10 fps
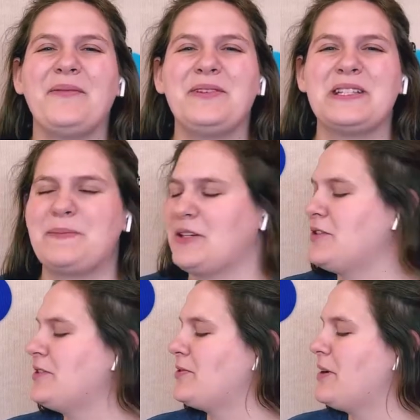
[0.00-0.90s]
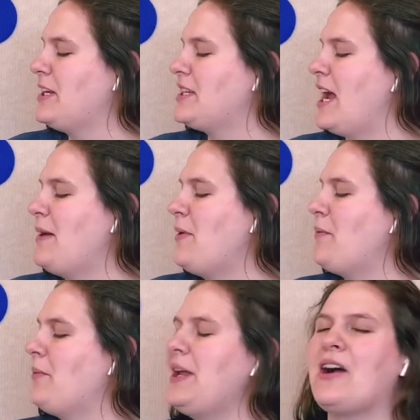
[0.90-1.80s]
to a special story time.
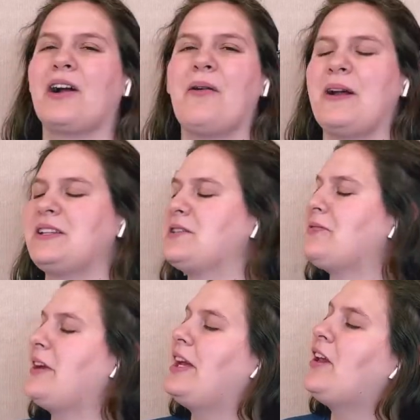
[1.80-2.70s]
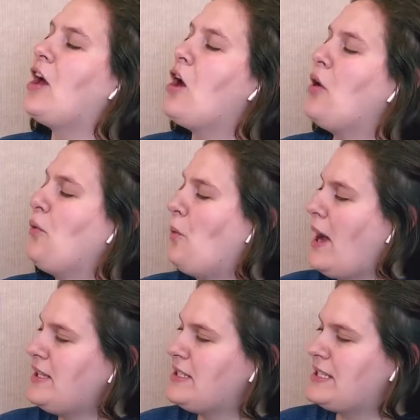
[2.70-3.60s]
We are going to read
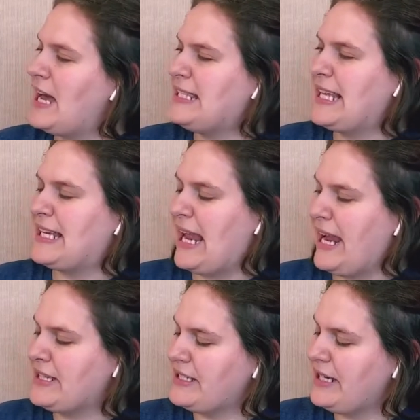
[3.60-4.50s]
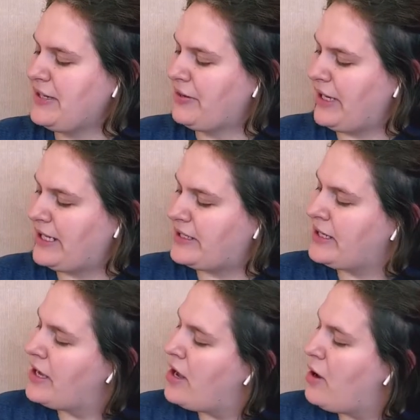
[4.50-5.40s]
What Does an Anteater Eat
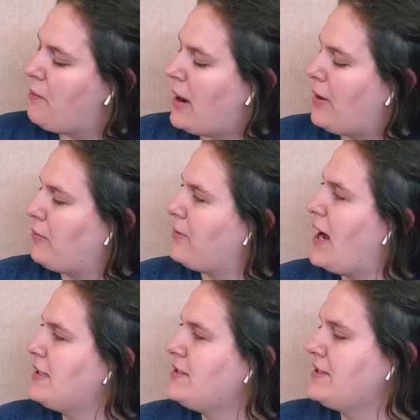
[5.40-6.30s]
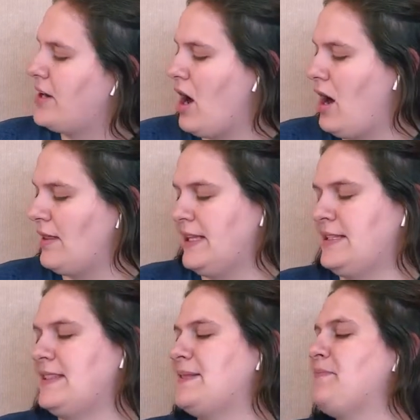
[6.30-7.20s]
by Ross
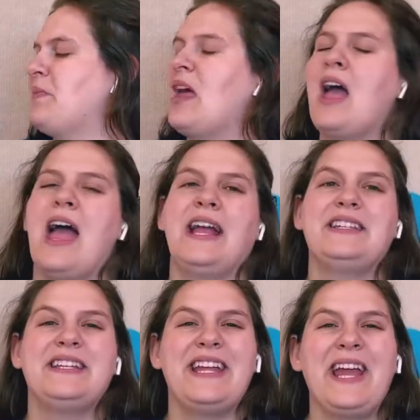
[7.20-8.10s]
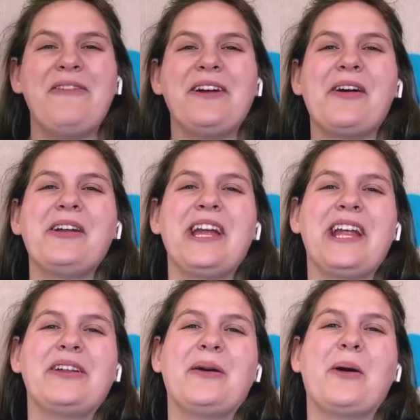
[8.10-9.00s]
Collins. And today we're going to
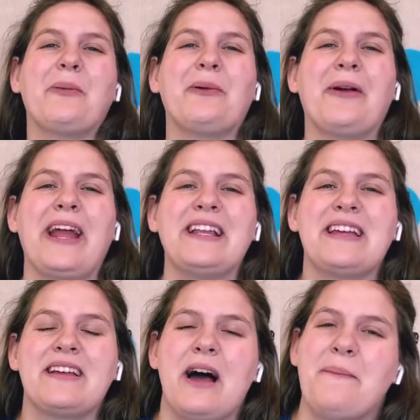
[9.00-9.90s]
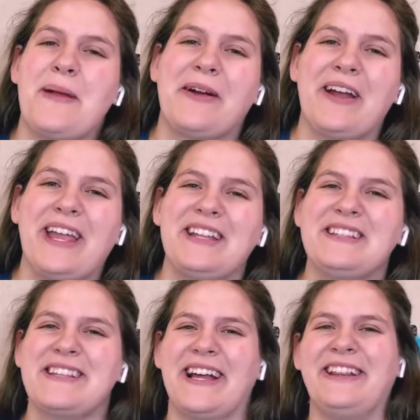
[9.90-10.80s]
incorporate American
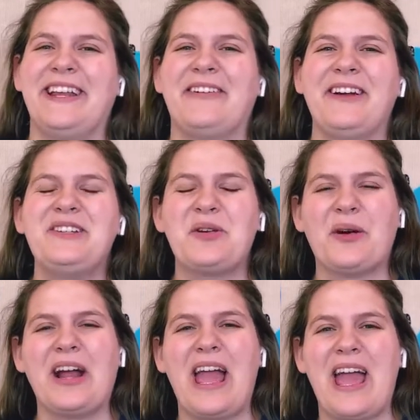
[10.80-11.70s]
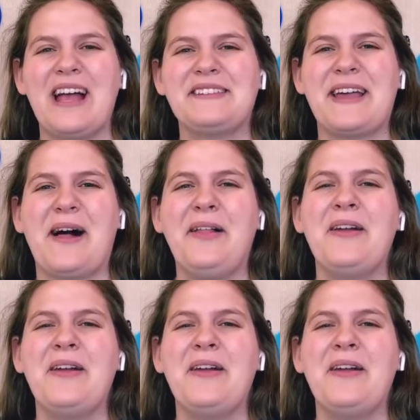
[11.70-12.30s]
Sign Language, or ASL.